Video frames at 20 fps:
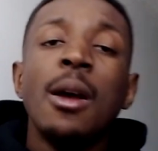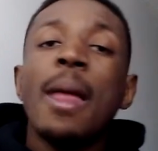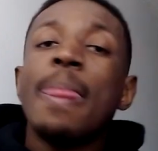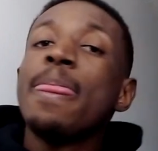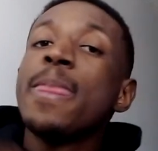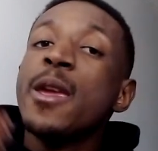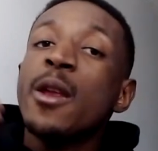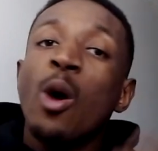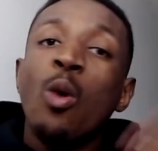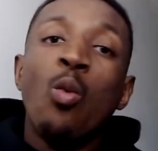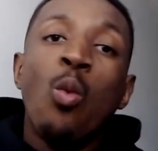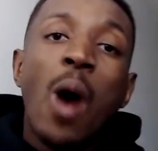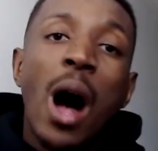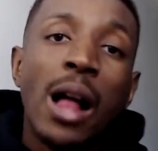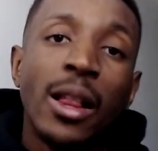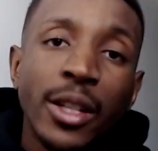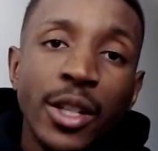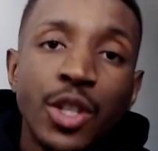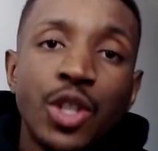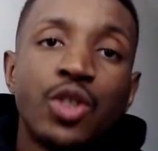
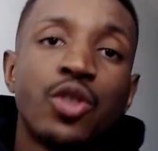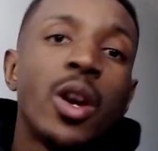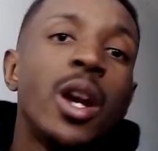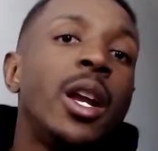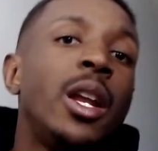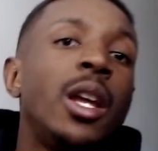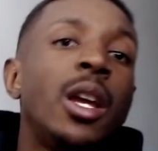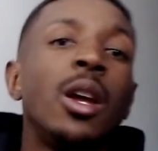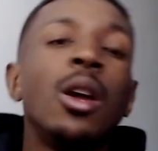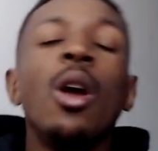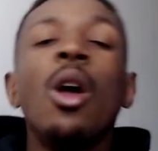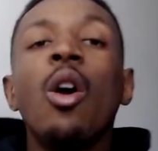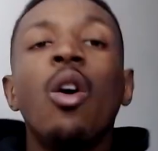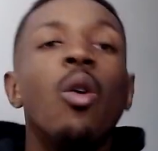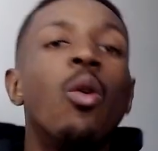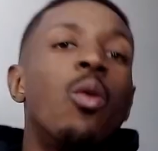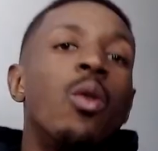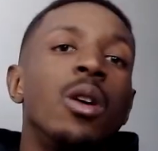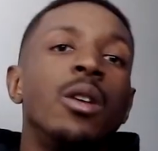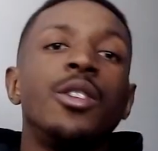while it's trading,
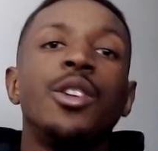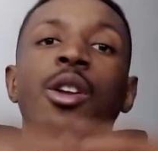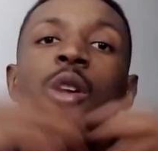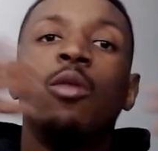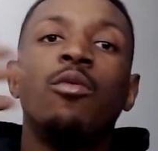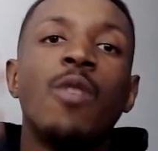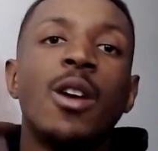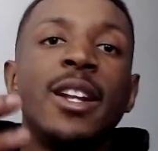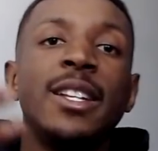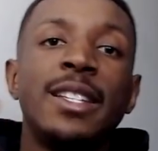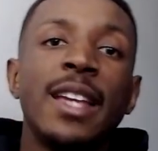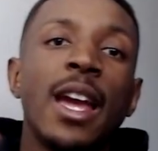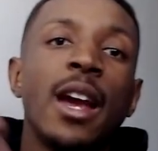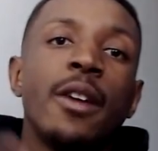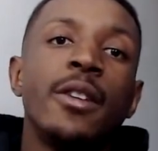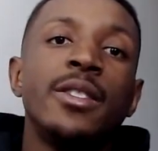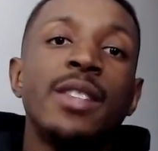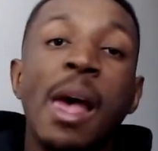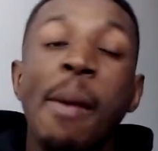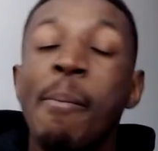or, run into
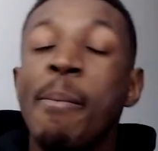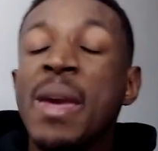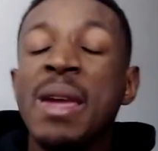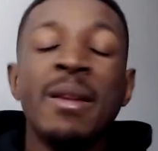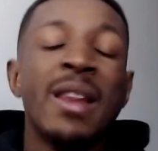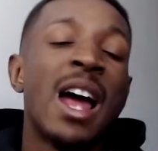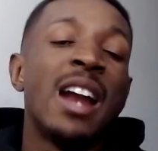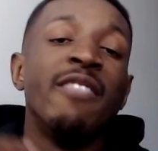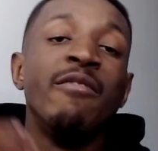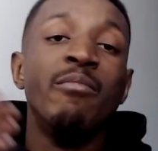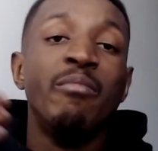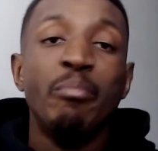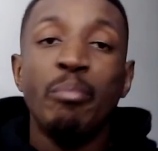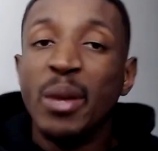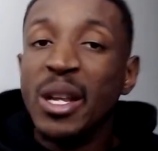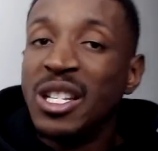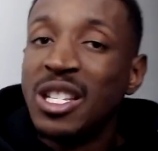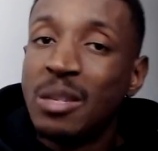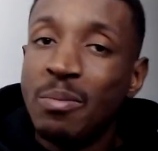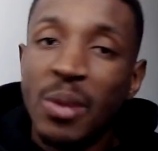errors that may not have
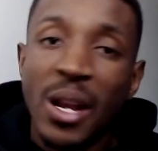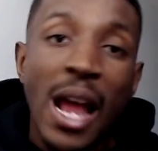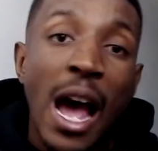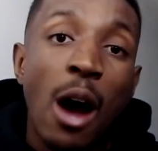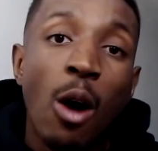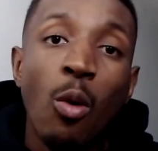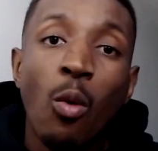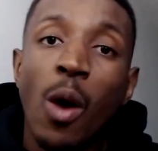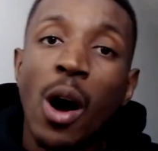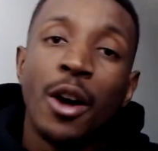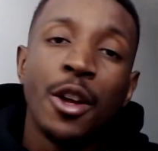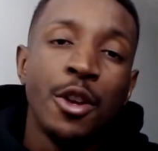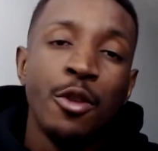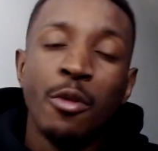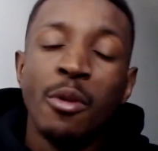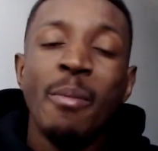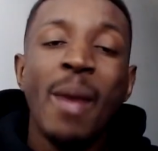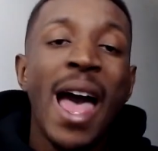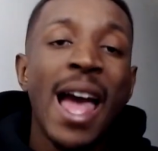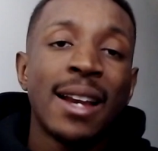been spit out while you
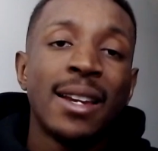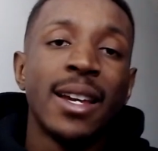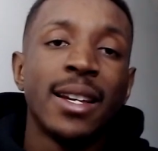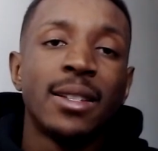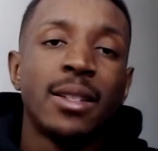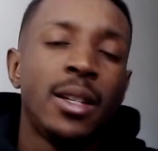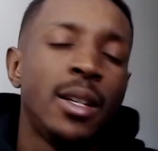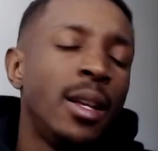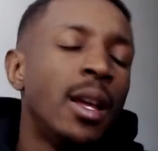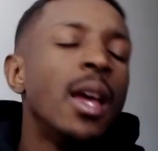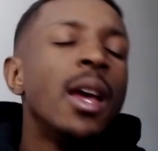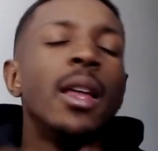were backtesting.